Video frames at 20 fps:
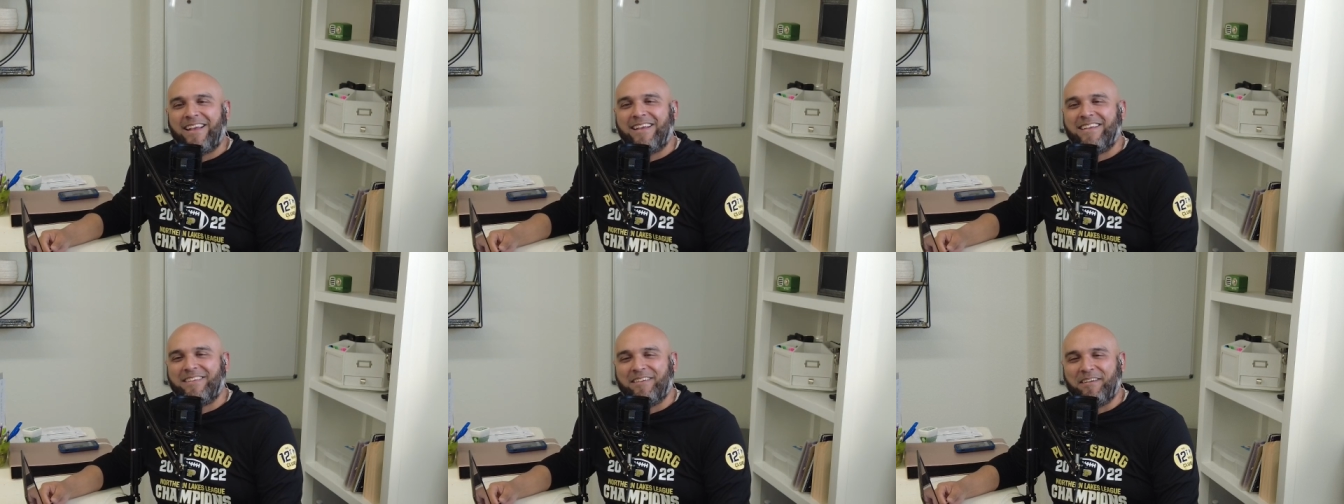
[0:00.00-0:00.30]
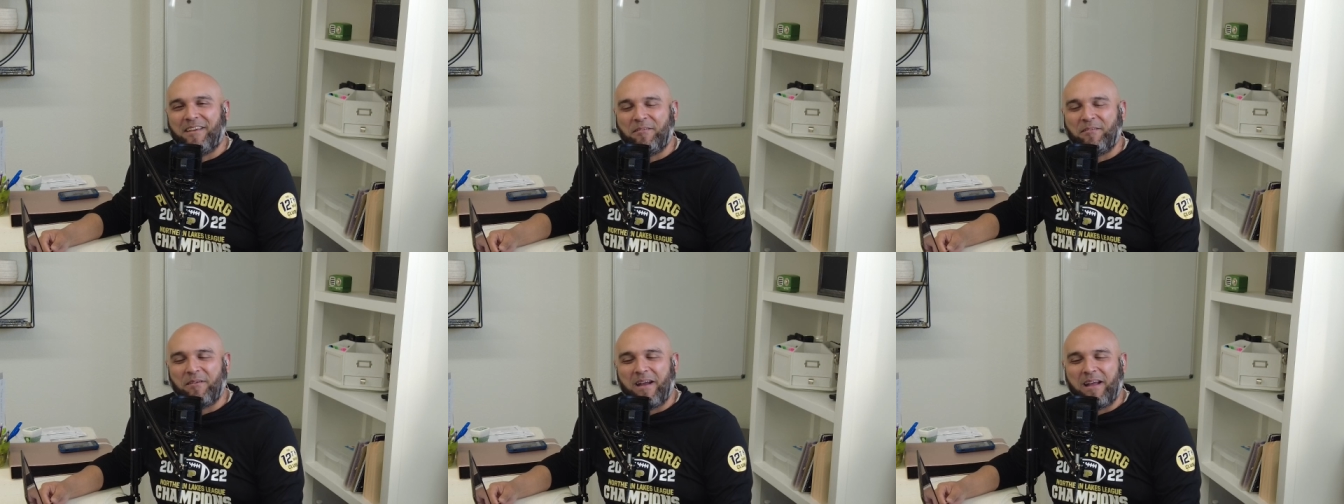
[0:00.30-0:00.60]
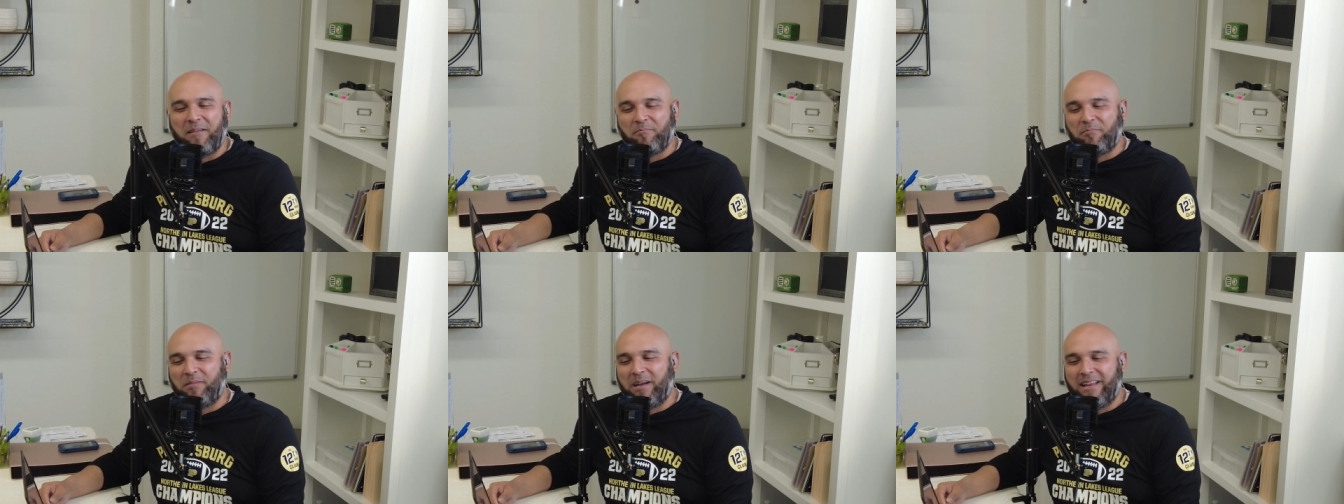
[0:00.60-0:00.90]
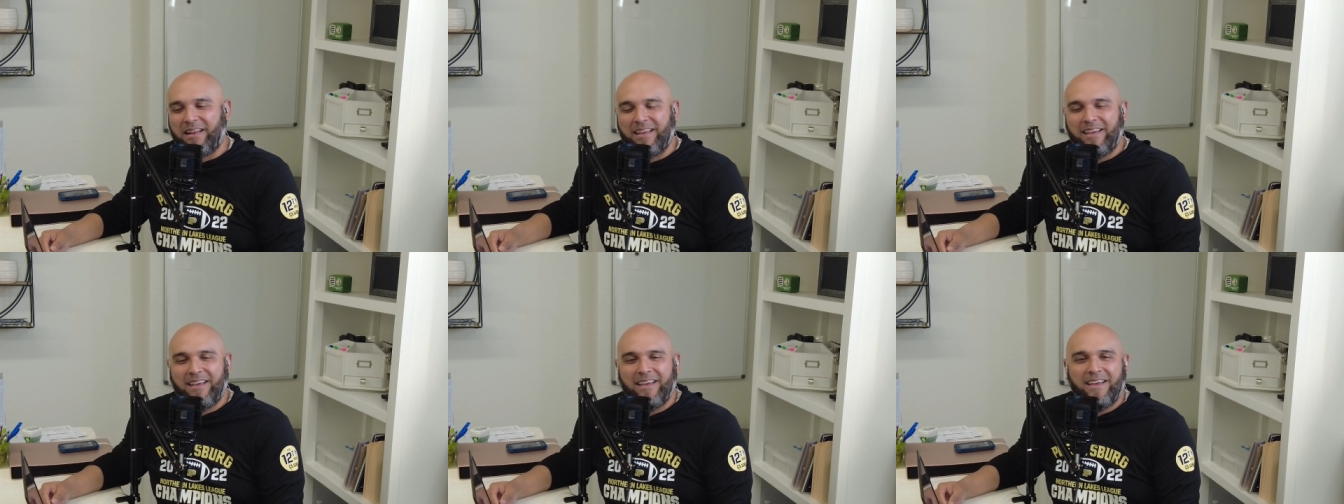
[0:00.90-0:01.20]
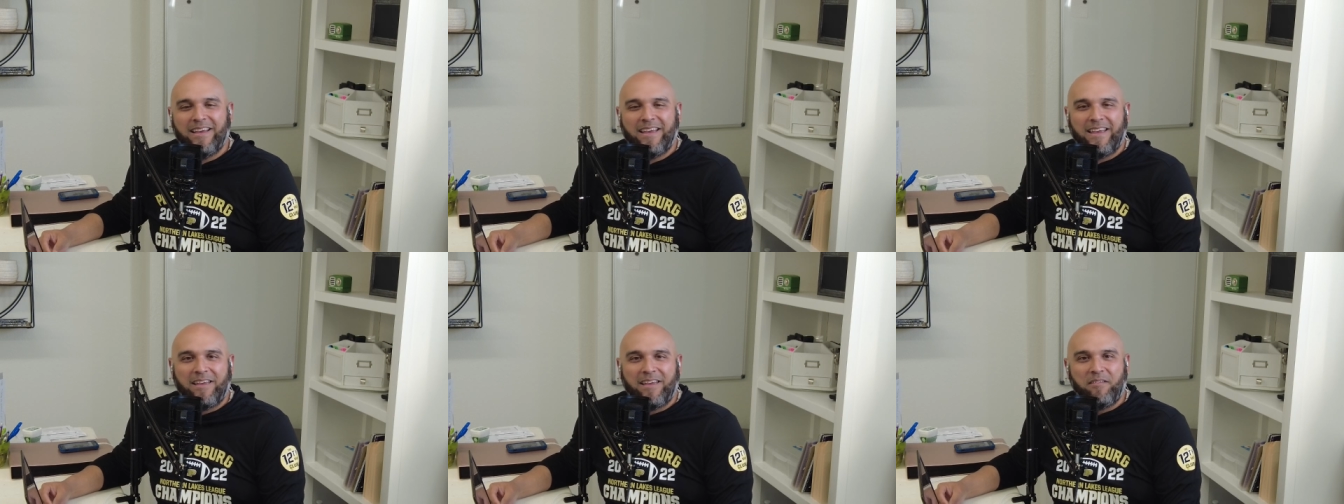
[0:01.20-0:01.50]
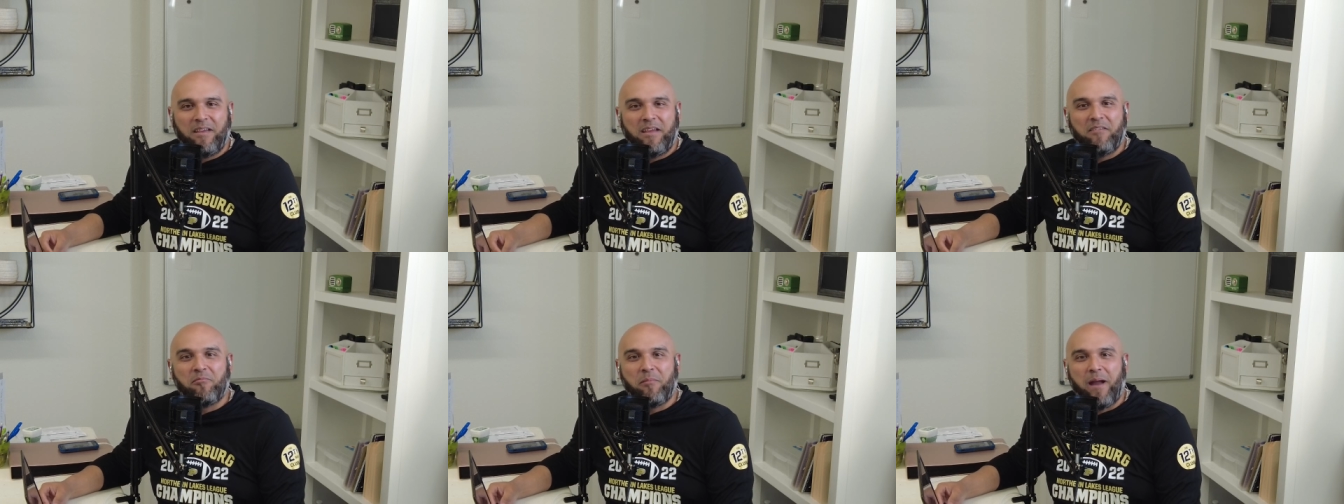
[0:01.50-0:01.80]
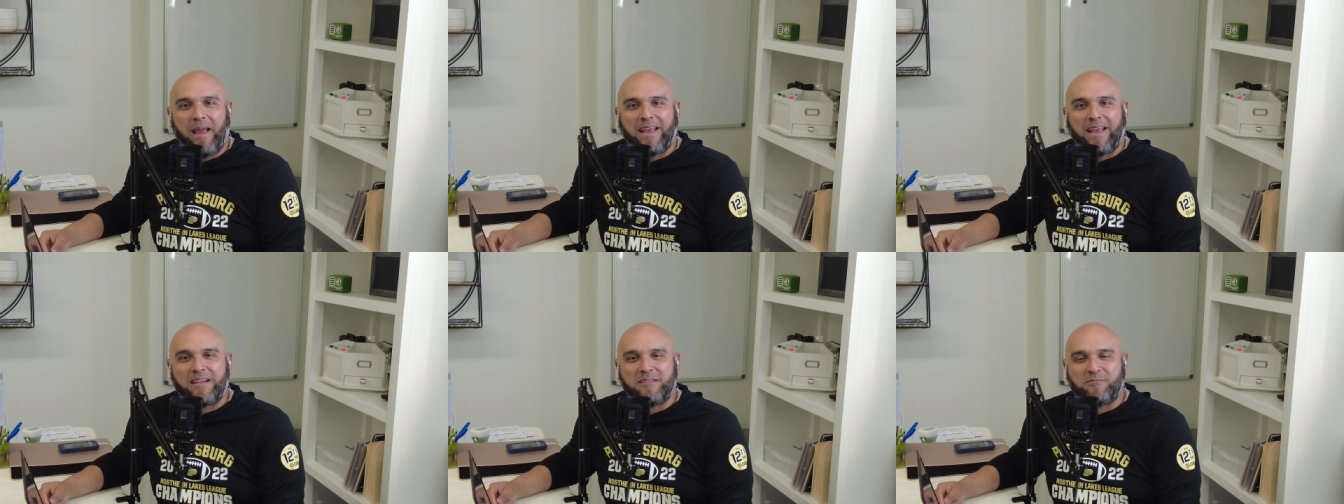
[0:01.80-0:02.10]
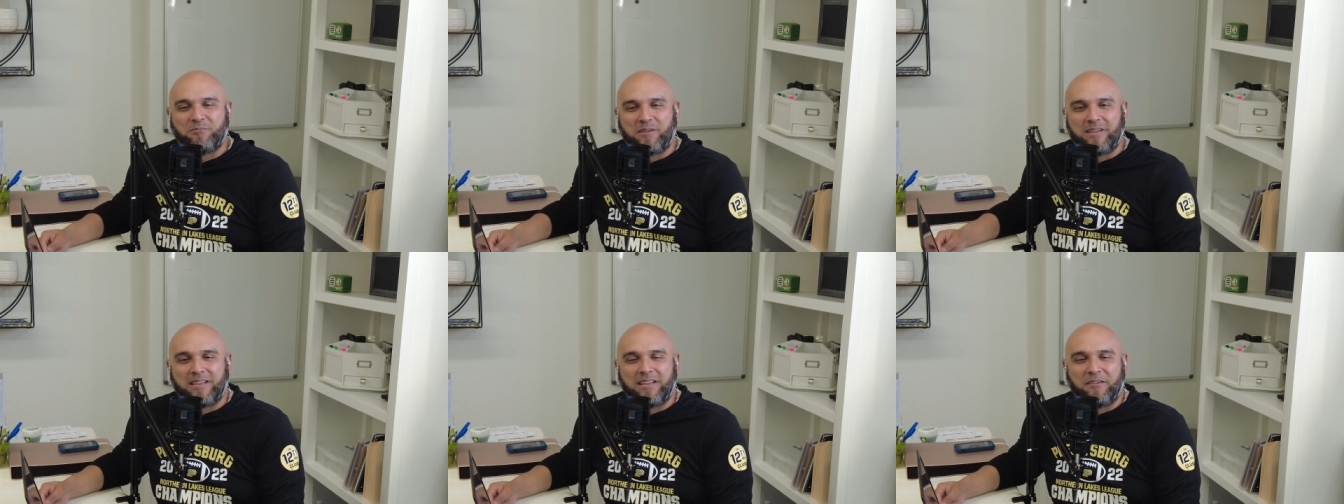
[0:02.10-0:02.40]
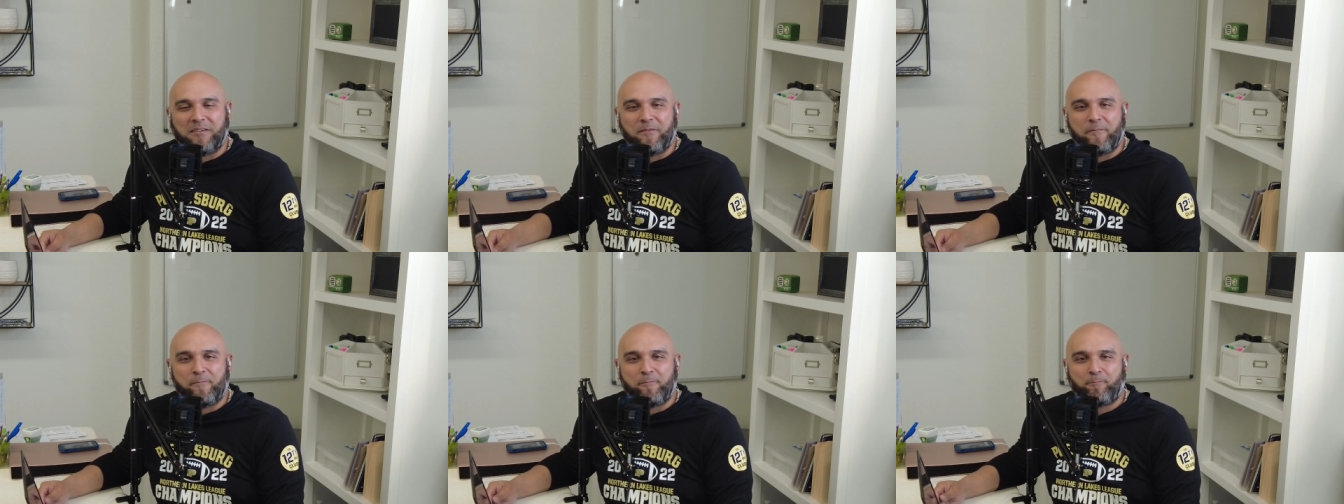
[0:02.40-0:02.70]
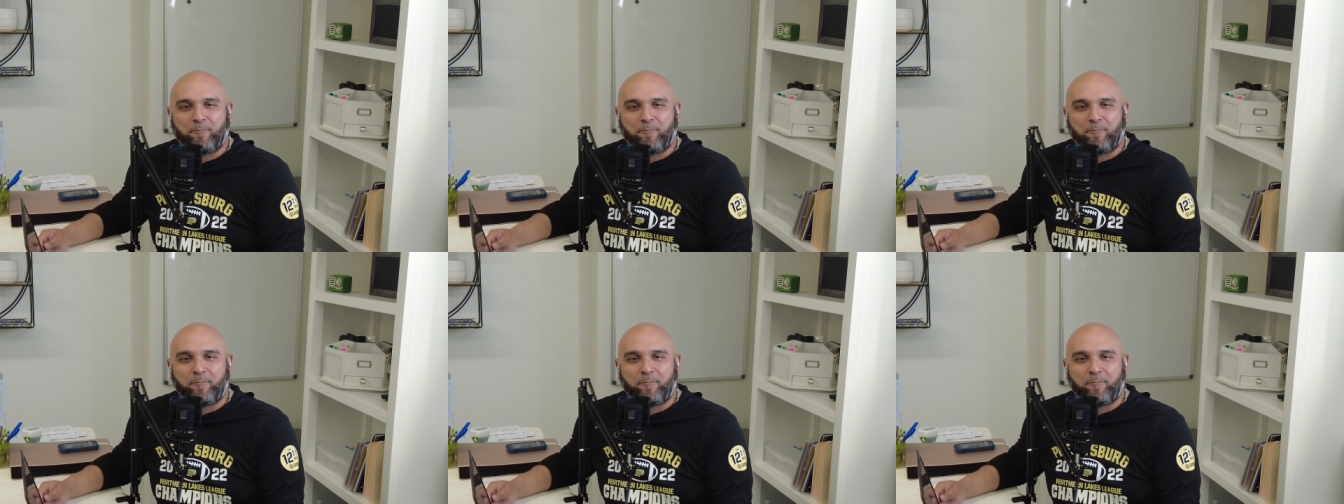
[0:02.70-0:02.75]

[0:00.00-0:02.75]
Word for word: So he went. But even my kids were a little,